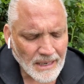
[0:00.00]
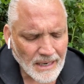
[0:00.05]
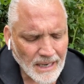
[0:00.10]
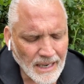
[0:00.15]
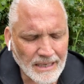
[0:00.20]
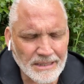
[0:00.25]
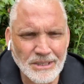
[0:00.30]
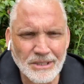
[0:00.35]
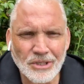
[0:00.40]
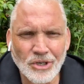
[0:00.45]

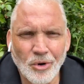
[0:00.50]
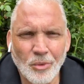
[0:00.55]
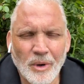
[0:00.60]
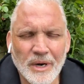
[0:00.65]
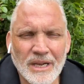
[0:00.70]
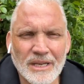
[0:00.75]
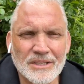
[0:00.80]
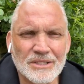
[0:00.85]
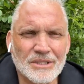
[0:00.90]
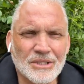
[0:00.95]
I didn't know
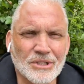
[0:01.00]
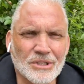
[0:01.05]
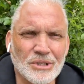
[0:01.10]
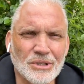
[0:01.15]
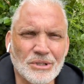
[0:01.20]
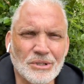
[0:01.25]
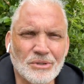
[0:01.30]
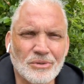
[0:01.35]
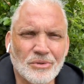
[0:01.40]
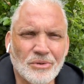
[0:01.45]
what else to
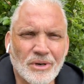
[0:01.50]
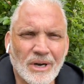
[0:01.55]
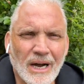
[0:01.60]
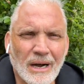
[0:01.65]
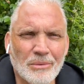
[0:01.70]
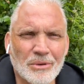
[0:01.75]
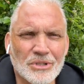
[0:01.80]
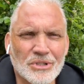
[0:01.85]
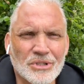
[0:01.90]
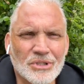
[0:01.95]
do.
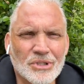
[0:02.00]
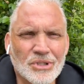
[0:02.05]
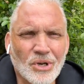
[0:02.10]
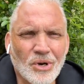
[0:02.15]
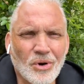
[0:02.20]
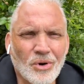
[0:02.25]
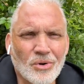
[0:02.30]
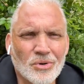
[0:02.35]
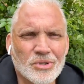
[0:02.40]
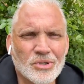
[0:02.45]
I was
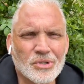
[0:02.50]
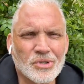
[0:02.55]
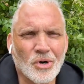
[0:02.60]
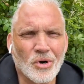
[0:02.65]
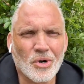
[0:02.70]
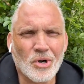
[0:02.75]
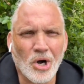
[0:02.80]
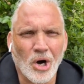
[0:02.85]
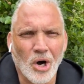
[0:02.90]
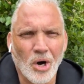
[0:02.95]
so,
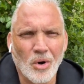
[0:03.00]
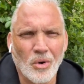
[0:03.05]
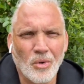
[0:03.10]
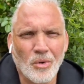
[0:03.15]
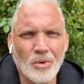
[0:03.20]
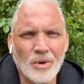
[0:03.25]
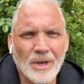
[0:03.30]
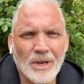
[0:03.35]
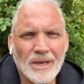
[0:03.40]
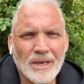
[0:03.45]
so
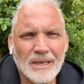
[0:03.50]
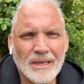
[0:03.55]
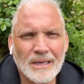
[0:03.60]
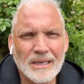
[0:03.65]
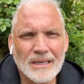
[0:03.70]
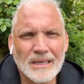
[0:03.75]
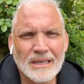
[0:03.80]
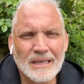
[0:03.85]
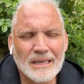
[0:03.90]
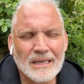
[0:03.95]
cold
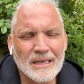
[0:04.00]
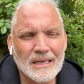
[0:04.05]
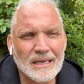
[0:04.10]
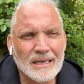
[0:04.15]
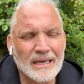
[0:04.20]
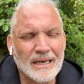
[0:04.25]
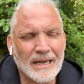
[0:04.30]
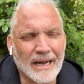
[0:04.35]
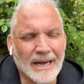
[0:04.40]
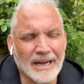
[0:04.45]

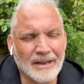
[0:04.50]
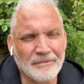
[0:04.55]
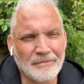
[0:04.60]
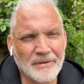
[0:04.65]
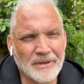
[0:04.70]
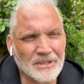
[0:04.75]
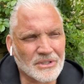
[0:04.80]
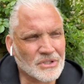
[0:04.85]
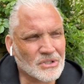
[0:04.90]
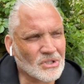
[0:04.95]
and
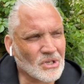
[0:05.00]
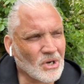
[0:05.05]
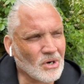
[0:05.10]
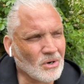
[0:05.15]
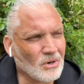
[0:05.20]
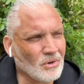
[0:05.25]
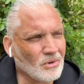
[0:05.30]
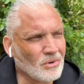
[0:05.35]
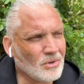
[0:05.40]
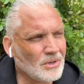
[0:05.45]
felt
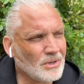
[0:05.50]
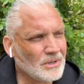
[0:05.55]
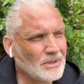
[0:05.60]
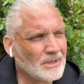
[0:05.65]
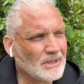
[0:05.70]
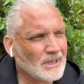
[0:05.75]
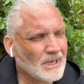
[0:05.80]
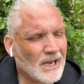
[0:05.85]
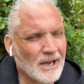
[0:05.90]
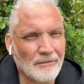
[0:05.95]
so
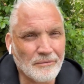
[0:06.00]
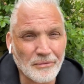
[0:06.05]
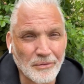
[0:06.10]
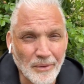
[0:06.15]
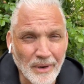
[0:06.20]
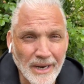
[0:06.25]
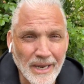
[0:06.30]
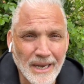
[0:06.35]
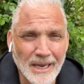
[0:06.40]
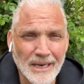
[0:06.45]

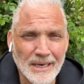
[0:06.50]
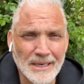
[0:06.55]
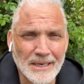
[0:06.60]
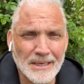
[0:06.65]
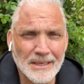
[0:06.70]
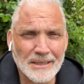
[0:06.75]
afraid.